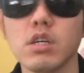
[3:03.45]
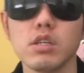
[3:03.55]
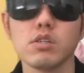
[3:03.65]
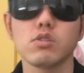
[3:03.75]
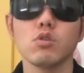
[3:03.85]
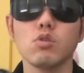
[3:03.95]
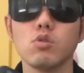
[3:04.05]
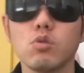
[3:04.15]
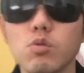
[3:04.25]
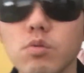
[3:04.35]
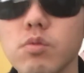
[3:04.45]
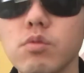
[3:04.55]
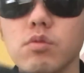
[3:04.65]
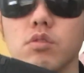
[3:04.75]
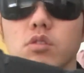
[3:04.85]
So
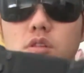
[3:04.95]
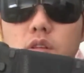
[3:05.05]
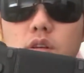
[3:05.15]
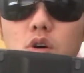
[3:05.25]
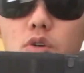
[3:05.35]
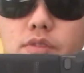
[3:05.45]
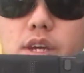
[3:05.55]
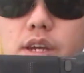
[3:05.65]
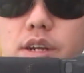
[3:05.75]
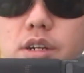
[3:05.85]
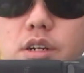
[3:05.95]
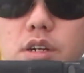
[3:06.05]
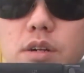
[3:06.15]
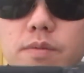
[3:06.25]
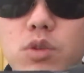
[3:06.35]
over
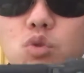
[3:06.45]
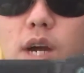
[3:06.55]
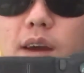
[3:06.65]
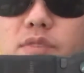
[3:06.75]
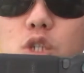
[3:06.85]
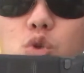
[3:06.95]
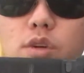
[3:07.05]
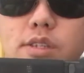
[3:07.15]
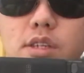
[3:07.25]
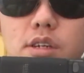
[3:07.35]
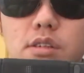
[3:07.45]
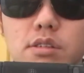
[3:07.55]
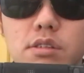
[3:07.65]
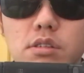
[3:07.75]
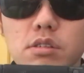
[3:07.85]
here you have the
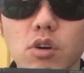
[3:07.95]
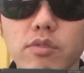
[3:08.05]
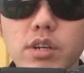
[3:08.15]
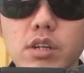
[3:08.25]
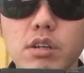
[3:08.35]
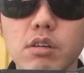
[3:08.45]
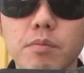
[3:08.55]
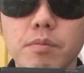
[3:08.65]
joysticks over here,